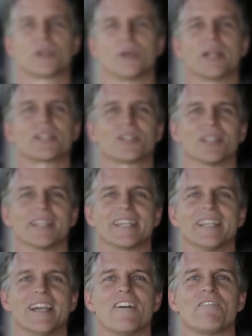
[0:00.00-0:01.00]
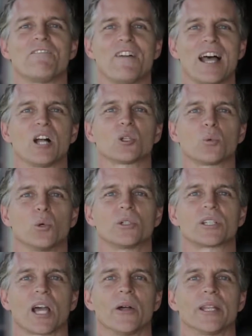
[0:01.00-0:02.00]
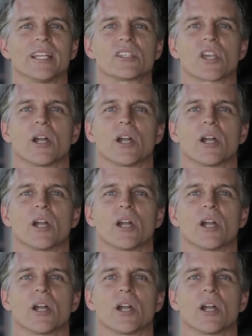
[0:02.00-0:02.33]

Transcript: Traditionally, failed wood coatings